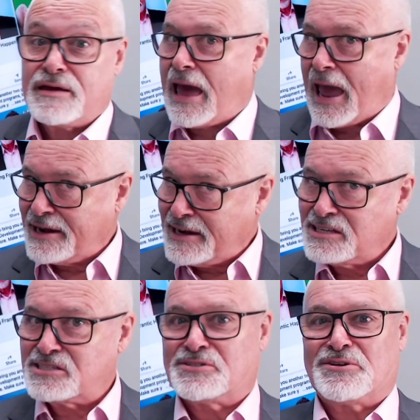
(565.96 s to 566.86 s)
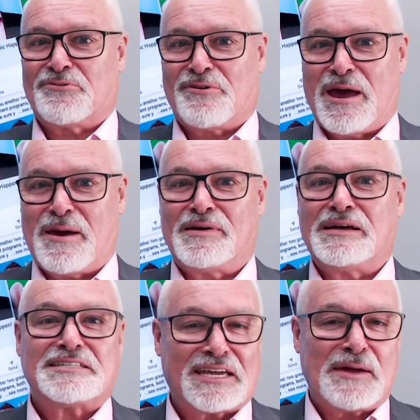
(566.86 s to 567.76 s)
and Instagram
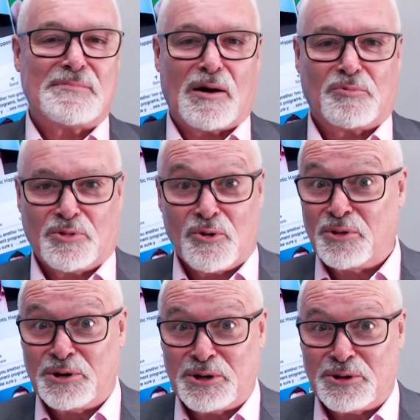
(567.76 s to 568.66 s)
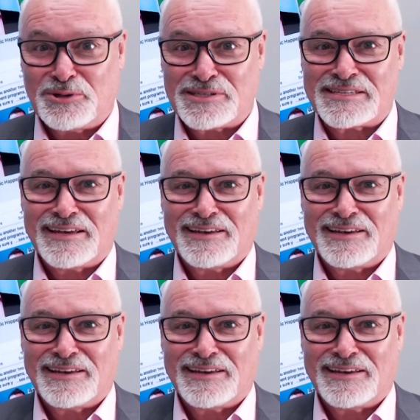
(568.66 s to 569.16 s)
to keep up with all the news.